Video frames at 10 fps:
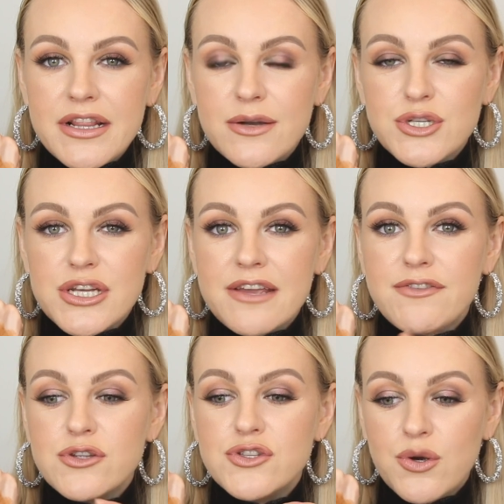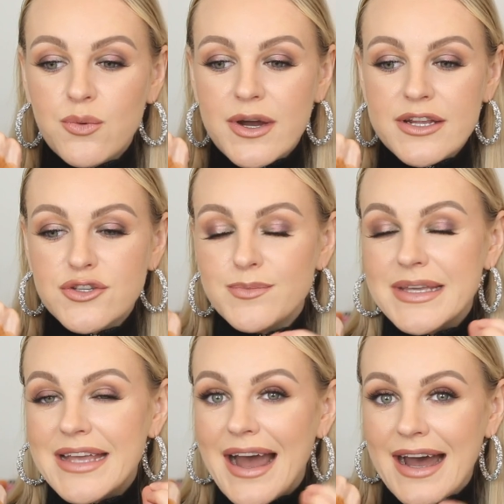lotion if you don't want it to
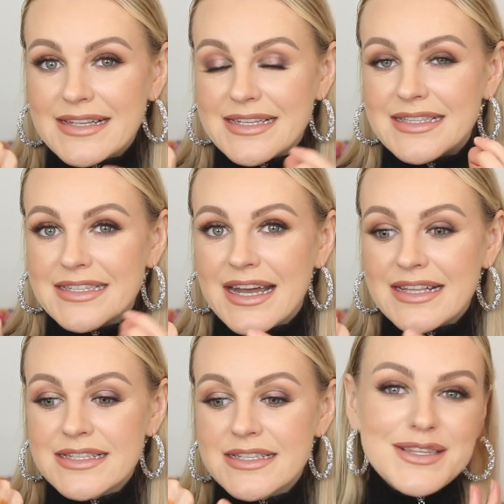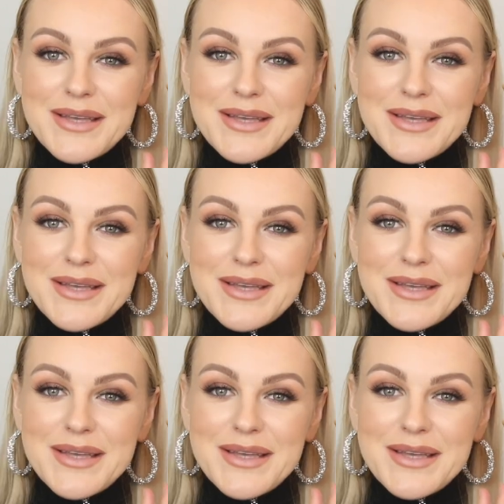be as intense.